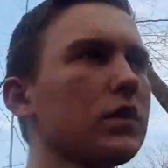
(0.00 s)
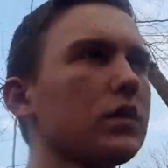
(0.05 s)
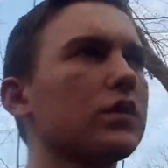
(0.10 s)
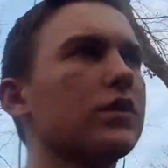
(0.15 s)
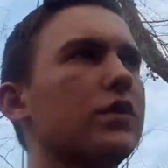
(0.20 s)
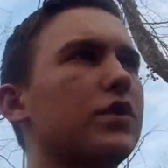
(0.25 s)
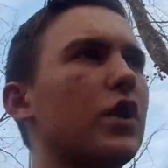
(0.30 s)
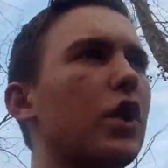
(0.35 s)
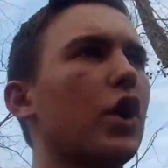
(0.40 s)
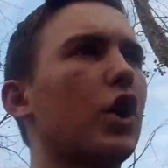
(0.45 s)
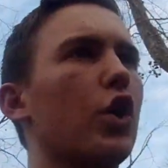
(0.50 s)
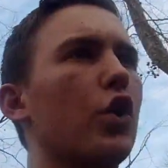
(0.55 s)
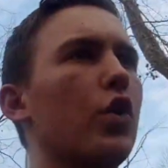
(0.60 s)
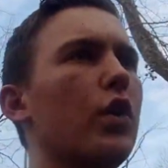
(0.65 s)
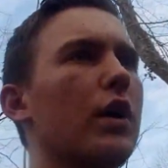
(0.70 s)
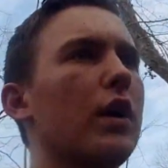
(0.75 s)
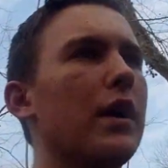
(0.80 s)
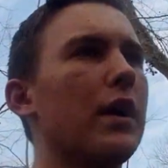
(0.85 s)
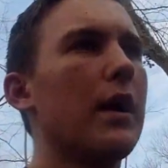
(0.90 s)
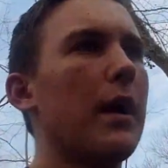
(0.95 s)
So
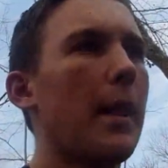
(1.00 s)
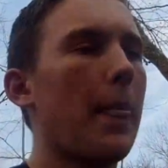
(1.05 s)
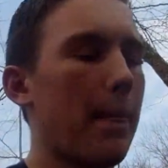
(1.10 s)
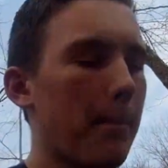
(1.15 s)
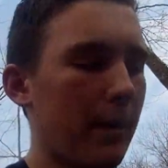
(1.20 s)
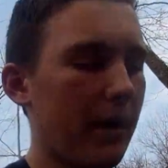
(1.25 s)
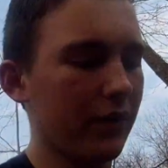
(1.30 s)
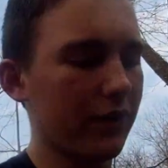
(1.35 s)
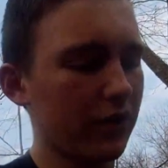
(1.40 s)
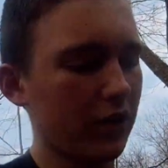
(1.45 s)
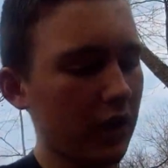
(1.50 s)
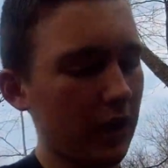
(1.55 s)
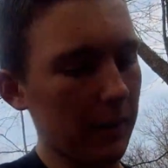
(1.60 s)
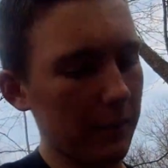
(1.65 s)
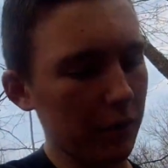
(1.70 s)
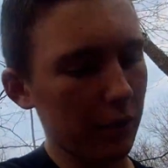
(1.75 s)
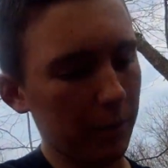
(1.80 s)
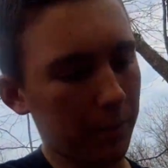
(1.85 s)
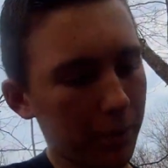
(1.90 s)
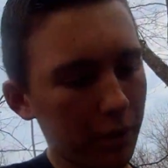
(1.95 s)
basically I'm
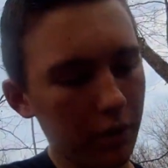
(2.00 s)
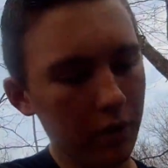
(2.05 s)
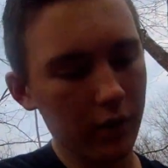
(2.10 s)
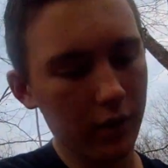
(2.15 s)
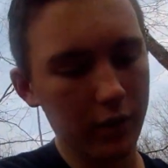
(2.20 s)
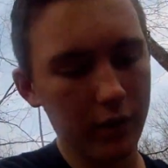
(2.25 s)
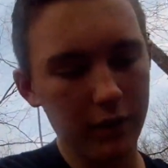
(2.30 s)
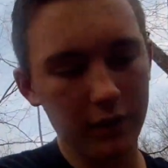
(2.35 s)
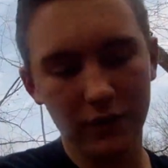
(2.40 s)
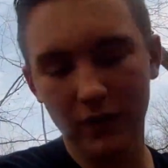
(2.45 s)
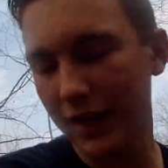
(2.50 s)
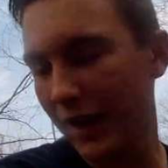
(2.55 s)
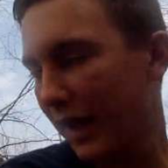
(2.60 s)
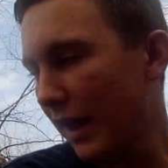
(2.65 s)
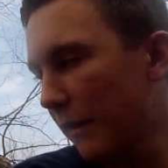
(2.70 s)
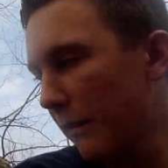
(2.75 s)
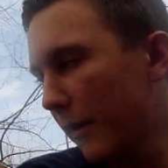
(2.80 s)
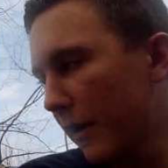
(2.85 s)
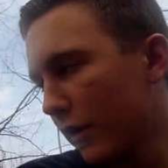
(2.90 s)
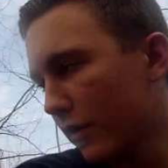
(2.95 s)
going to put this
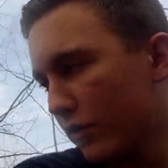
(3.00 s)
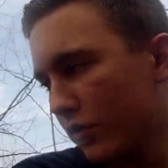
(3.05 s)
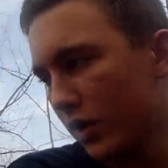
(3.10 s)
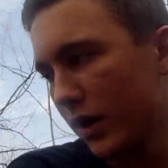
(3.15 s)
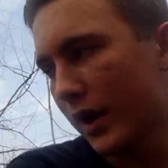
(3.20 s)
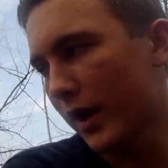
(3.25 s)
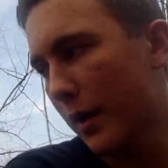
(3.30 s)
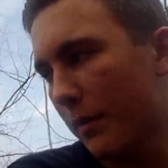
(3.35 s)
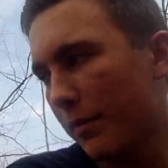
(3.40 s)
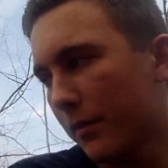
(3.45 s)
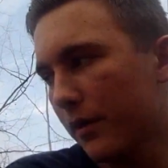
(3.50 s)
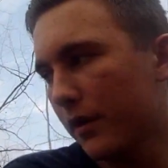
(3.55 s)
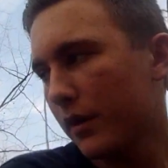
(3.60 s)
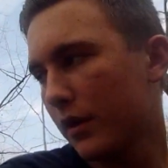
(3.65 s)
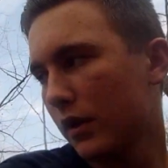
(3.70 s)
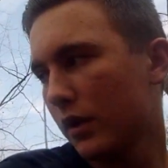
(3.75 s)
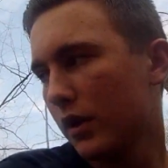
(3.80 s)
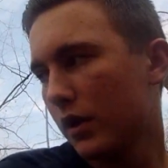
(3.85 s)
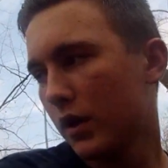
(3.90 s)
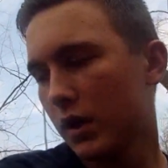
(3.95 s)
Canterbury trap
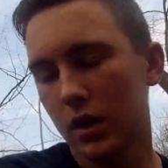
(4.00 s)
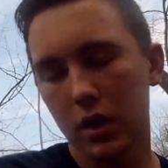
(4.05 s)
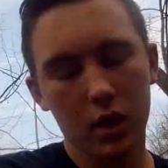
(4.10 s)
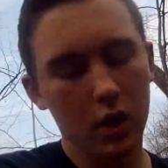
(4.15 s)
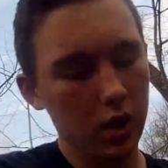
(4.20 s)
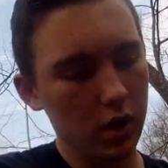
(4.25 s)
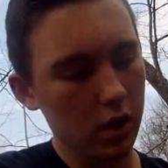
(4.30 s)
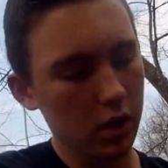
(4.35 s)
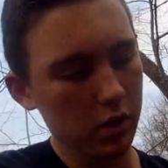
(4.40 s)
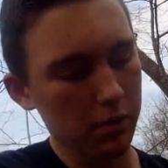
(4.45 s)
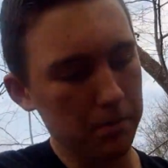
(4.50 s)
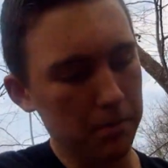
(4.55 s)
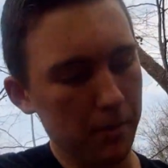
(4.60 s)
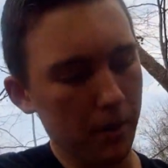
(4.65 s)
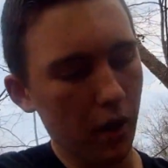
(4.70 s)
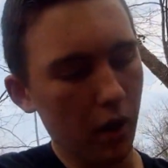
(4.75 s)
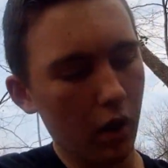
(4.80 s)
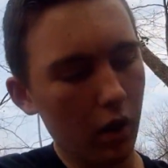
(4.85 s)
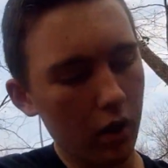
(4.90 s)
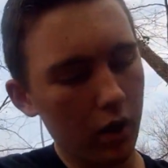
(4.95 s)

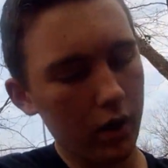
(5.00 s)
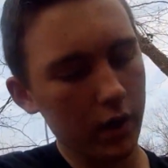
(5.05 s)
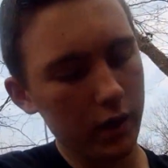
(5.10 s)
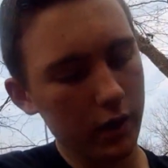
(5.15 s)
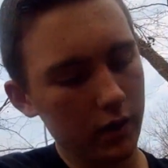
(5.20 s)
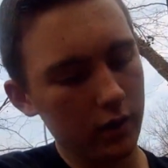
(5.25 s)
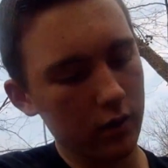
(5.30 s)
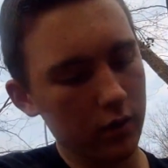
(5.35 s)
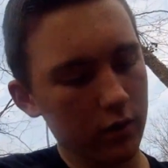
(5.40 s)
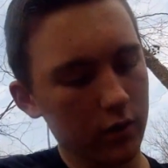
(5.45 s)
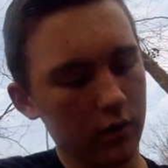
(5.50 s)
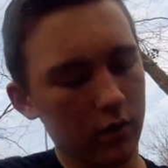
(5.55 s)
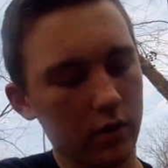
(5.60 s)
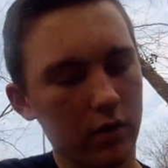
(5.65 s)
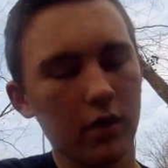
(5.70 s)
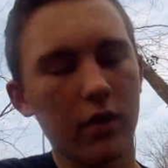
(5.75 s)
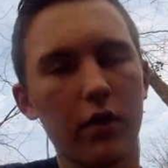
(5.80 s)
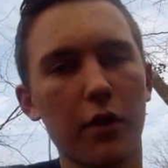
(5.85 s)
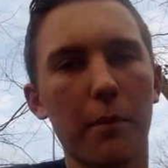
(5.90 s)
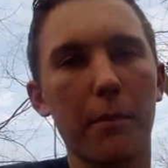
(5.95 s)
on
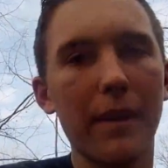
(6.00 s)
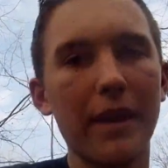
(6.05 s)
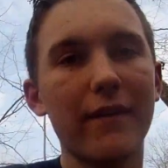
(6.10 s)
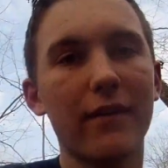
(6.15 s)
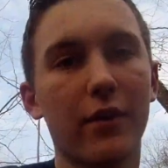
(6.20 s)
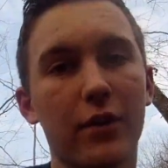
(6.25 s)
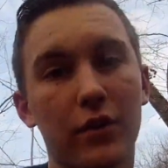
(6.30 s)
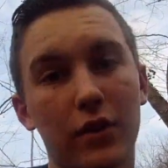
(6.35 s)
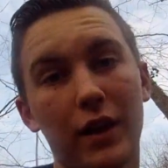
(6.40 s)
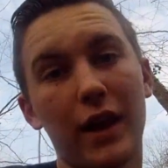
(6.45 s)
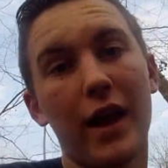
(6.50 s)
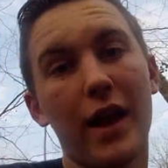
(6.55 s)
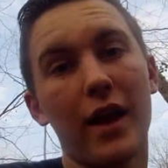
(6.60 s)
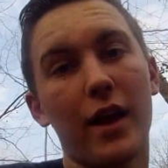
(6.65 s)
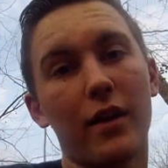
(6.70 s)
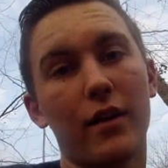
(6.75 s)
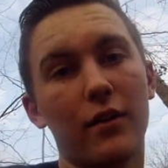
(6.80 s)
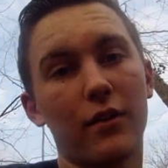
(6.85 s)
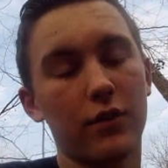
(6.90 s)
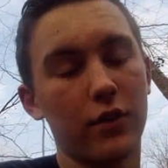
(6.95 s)
the beaver
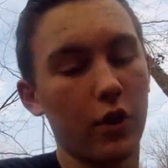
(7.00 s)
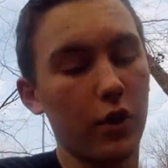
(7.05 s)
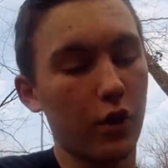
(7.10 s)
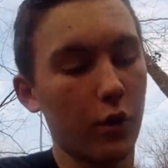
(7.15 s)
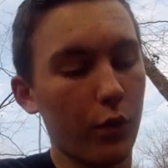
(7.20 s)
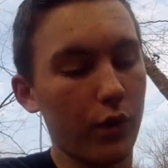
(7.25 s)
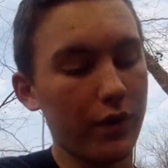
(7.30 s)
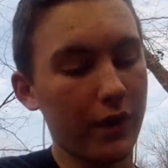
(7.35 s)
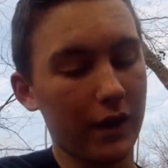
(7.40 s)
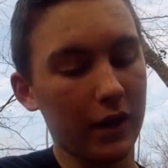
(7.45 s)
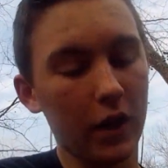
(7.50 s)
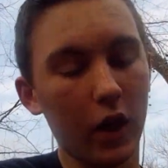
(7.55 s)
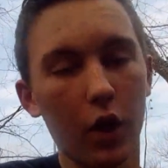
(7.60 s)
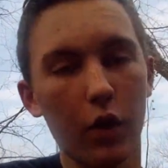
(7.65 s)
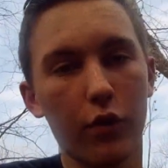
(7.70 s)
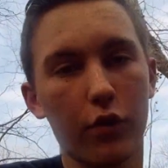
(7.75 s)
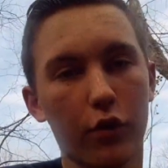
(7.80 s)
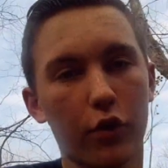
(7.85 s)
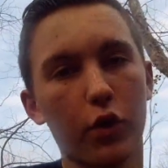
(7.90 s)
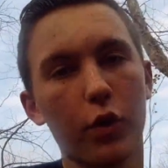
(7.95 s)
slides so that when they
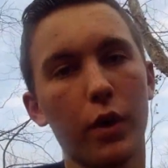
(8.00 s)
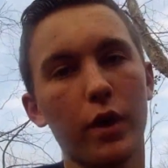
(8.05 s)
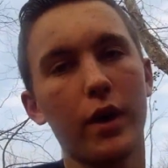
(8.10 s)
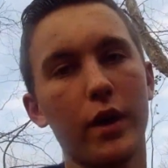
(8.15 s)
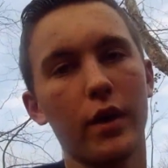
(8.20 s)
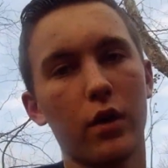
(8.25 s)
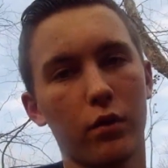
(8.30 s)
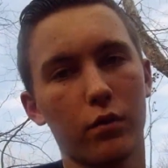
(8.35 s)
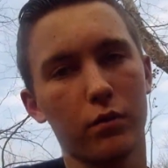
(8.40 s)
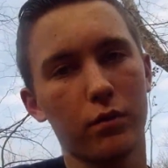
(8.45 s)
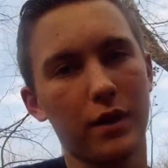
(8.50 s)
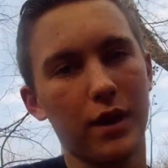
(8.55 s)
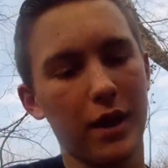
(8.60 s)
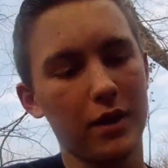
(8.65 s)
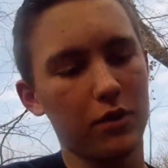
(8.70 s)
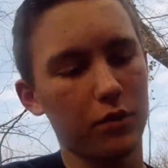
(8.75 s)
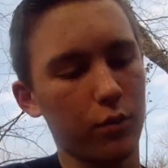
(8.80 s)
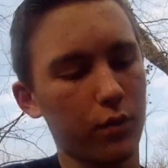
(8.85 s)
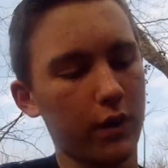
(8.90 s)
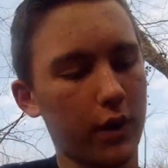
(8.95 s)
go through it, it'll
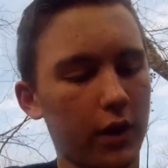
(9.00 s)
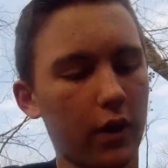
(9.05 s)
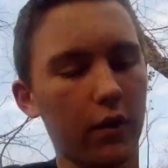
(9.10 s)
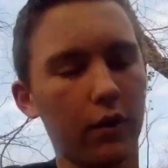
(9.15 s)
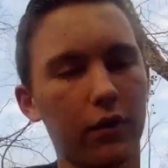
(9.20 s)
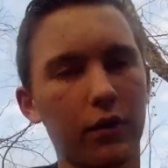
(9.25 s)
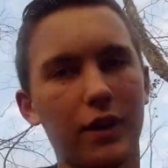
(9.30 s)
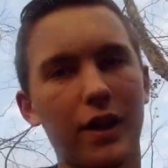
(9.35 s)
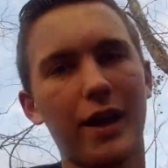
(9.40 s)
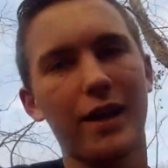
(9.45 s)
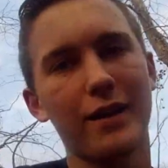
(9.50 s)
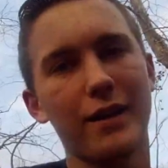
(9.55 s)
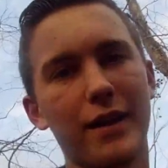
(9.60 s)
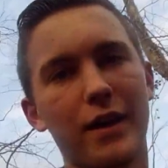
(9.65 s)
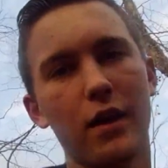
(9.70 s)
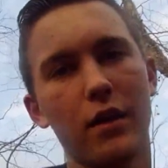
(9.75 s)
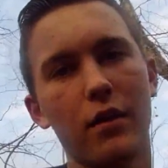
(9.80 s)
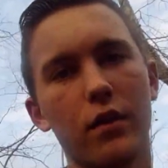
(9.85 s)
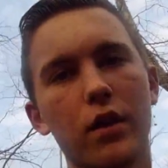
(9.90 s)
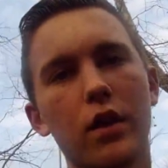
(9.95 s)
catch them. When they go to slide
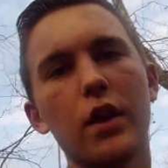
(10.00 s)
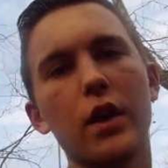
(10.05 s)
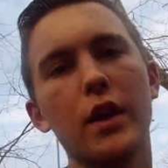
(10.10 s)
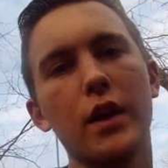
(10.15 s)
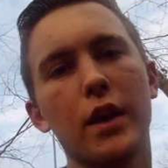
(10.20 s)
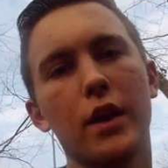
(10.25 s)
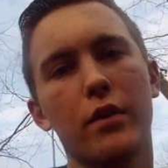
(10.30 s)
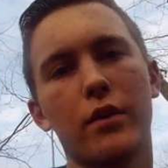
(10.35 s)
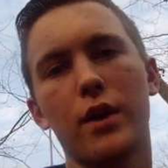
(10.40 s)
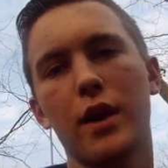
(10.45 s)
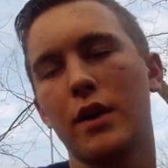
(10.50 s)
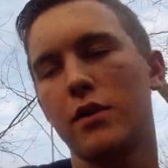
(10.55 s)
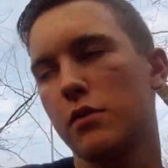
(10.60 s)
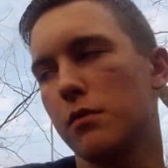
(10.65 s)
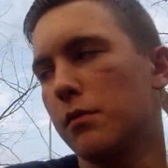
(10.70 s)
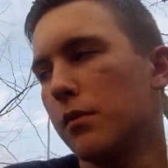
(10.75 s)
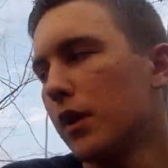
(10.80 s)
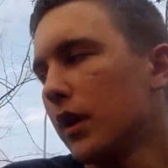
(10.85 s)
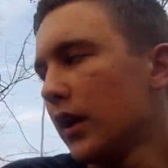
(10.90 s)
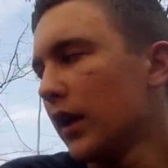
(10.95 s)
down, it'll catch them.